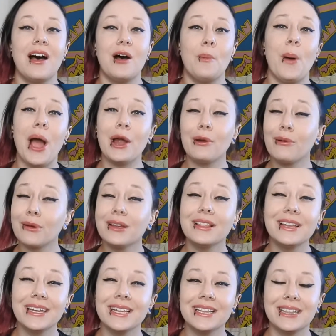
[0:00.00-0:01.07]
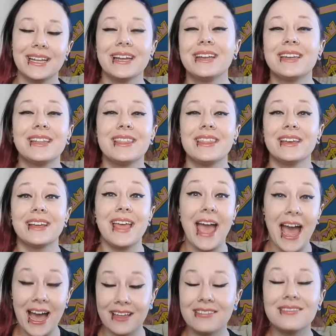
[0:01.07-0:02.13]
I really liked the
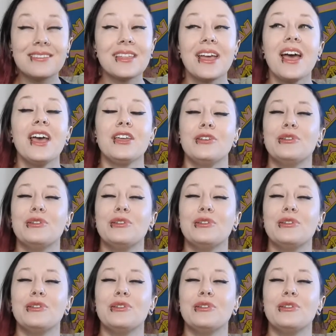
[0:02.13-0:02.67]
cast.